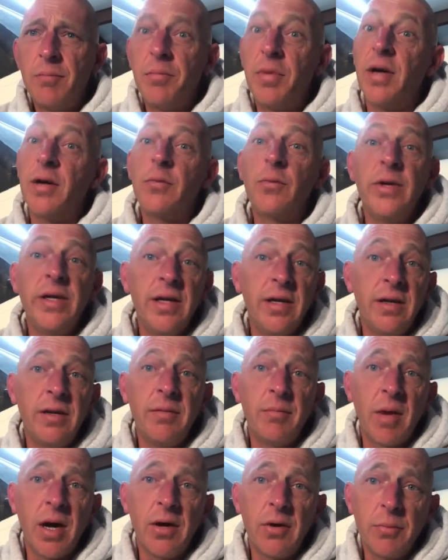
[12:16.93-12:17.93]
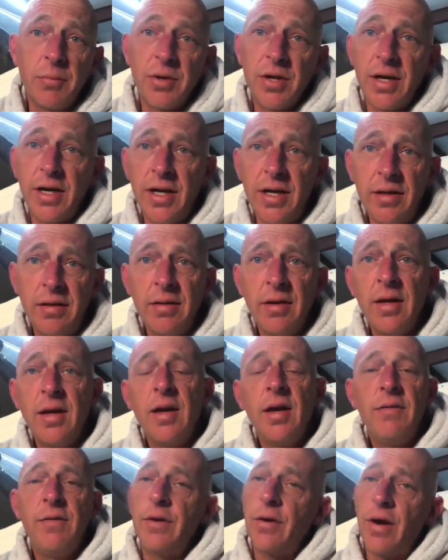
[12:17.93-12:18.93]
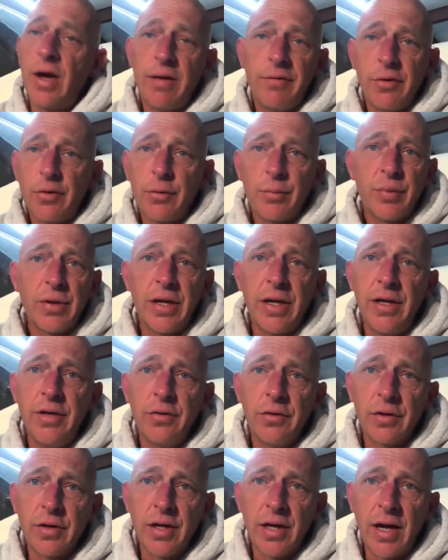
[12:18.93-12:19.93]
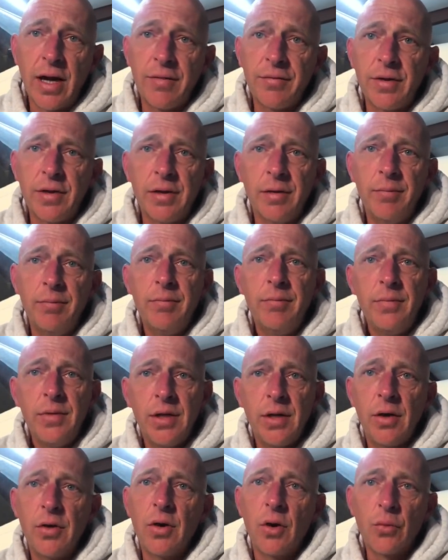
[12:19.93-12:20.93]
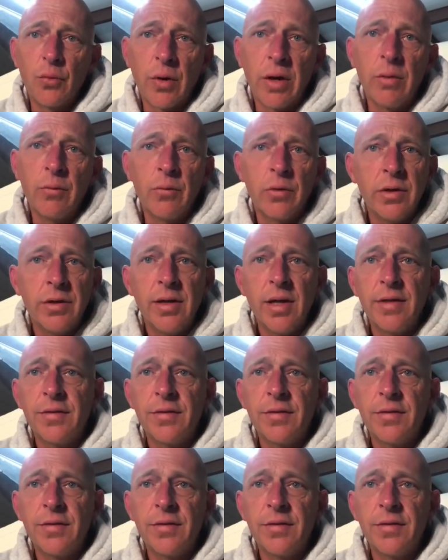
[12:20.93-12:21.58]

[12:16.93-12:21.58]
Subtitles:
But we did it in my own plane. If you don't have your own plane, you're gonna have to, you know, go rent one.